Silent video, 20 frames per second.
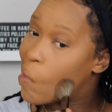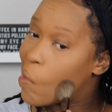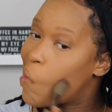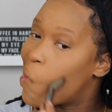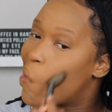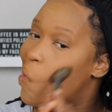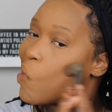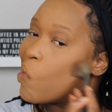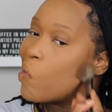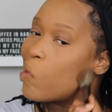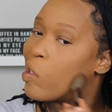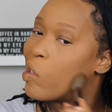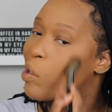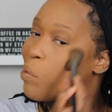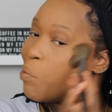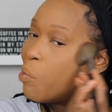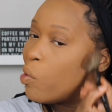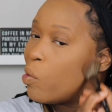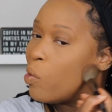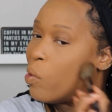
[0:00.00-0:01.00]
and
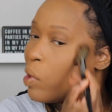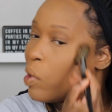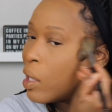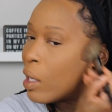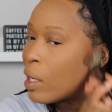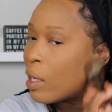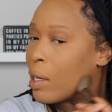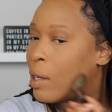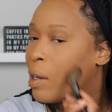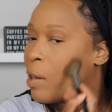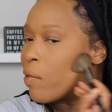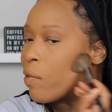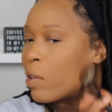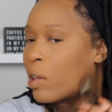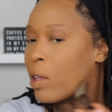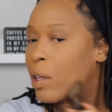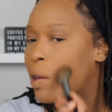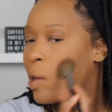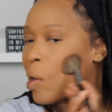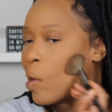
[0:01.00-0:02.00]
smooth in
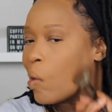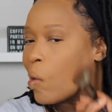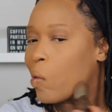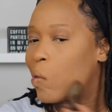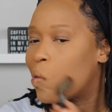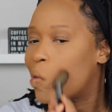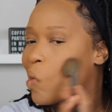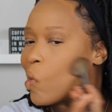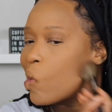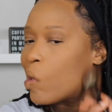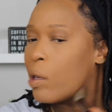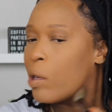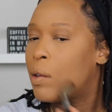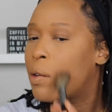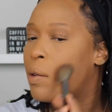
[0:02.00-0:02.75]
everything else.